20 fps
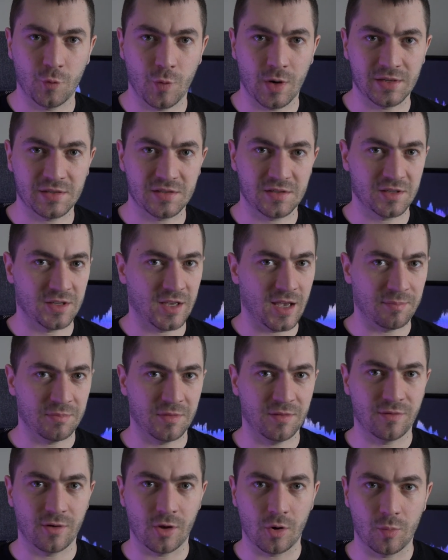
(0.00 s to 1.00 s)
to us game
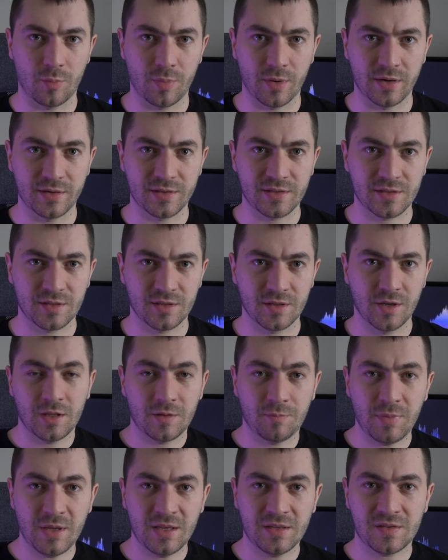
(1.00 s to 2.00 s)
developers?
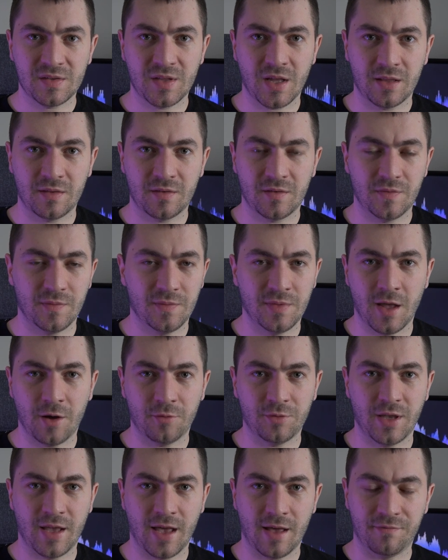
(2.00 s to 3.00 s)
It means that
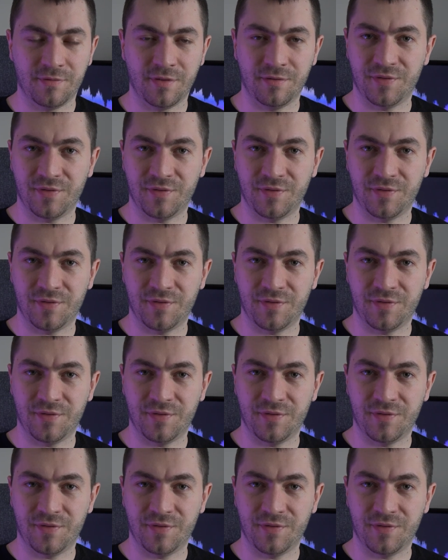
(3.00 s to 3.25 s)
now they have